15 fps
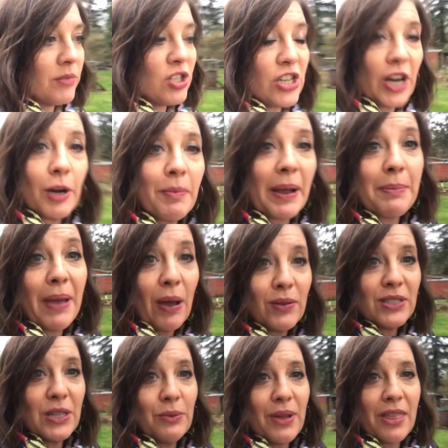share my
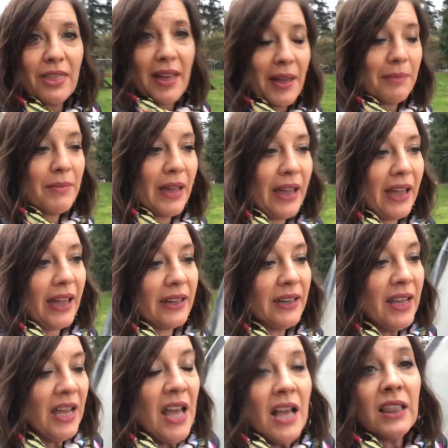bounty with them, and
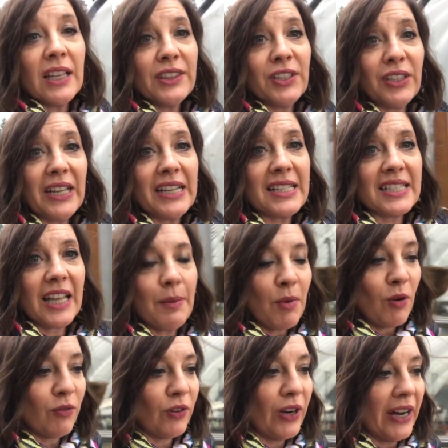let their kids come
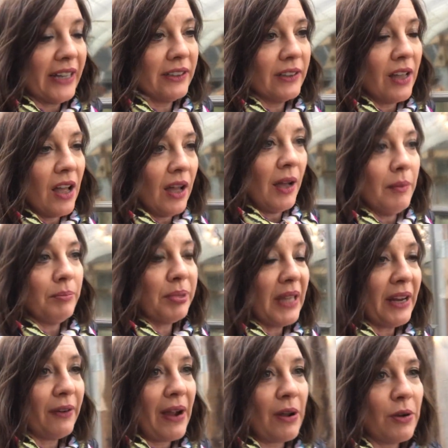over and
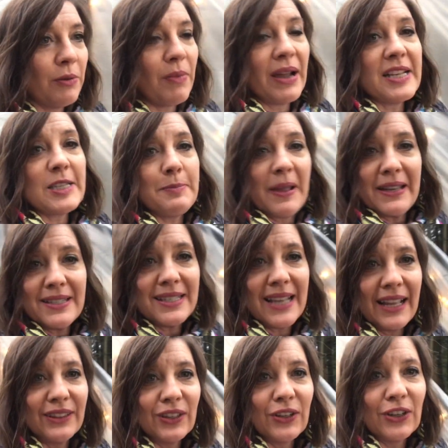play around in my space
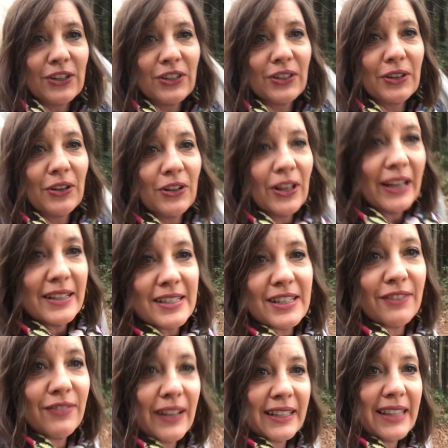and learn a little and
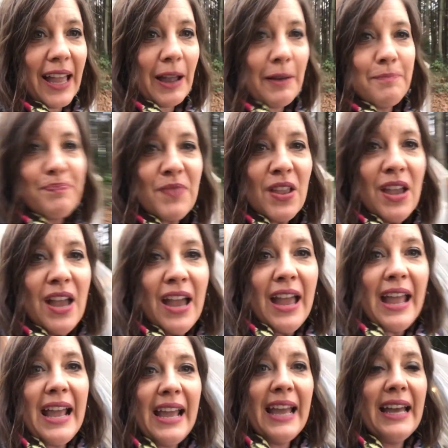stuff like that.
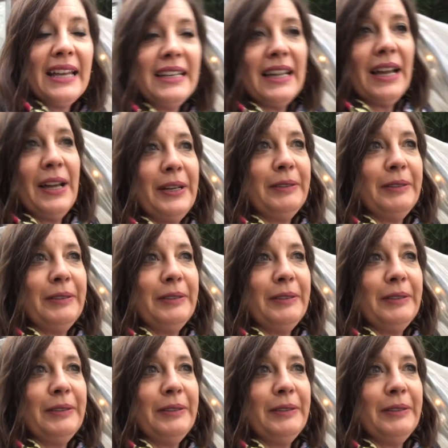And